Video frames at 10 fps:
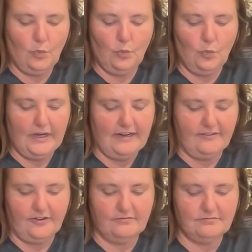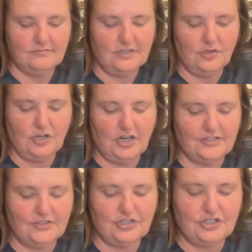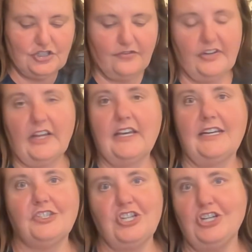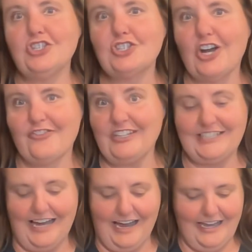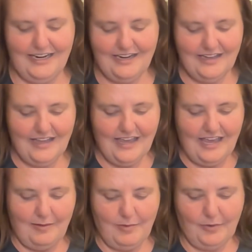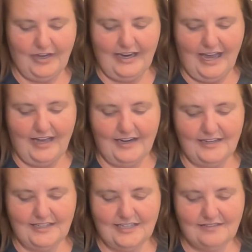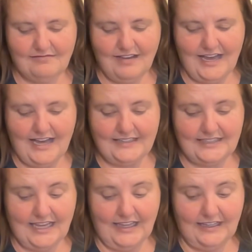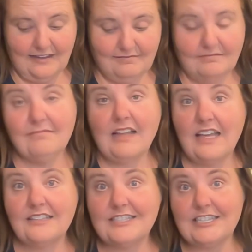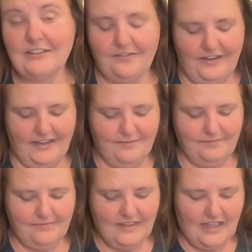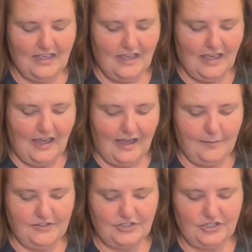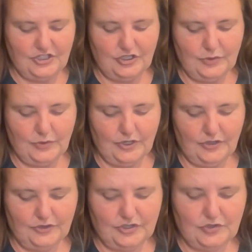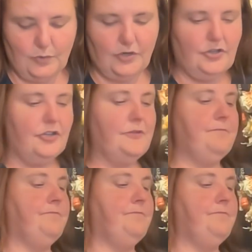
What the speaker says: whatever. You can also just serve it like in a dish on the side, and people can add it as they see fit. I'm just gonna do a little swirl.